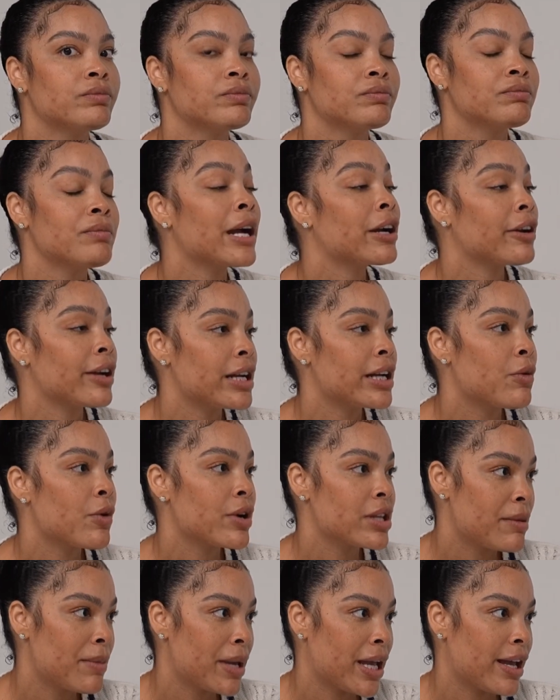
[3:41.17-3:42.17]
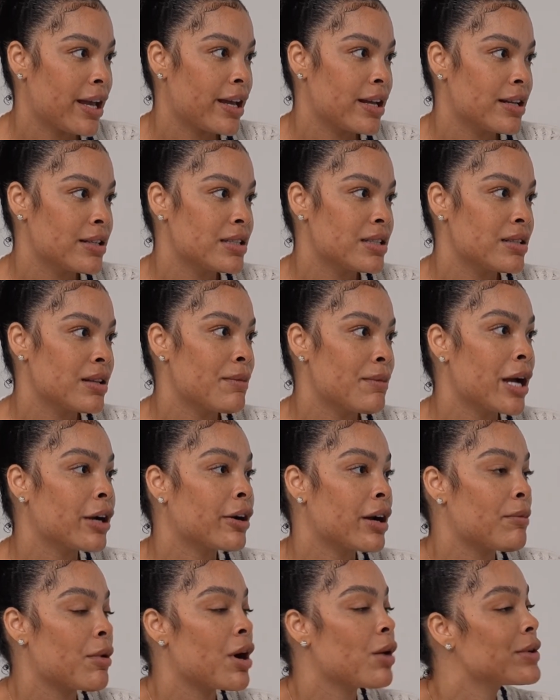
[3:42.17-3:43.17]
My granny wore the pants. My
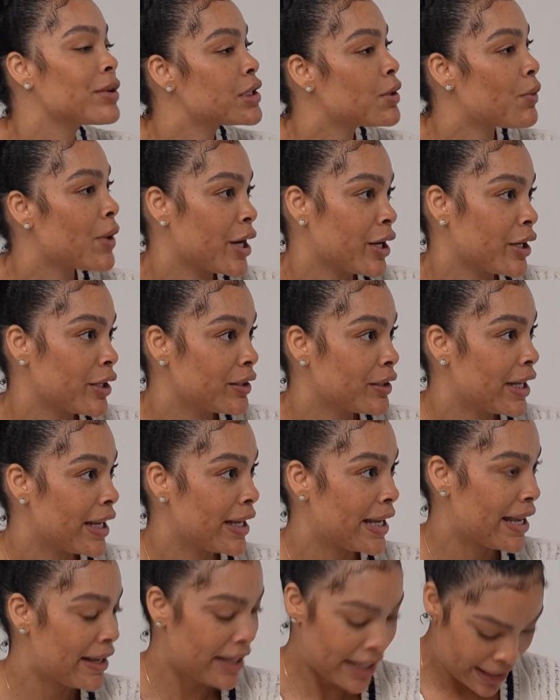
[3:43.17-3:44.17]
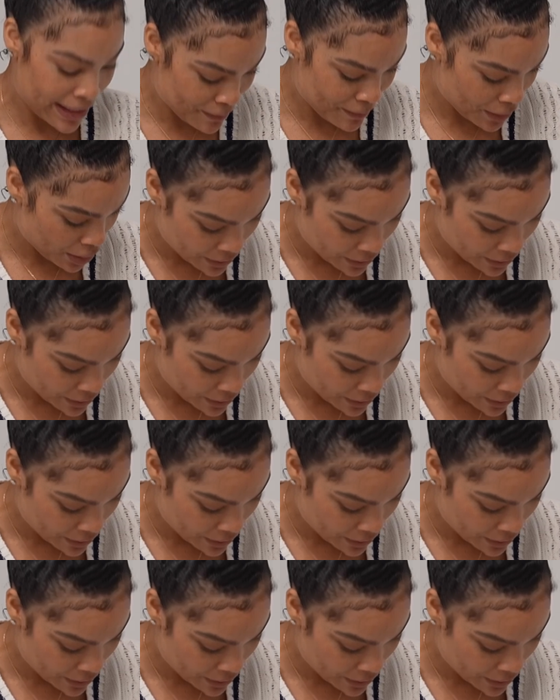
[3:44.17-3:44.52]
grandpa went to work and came home,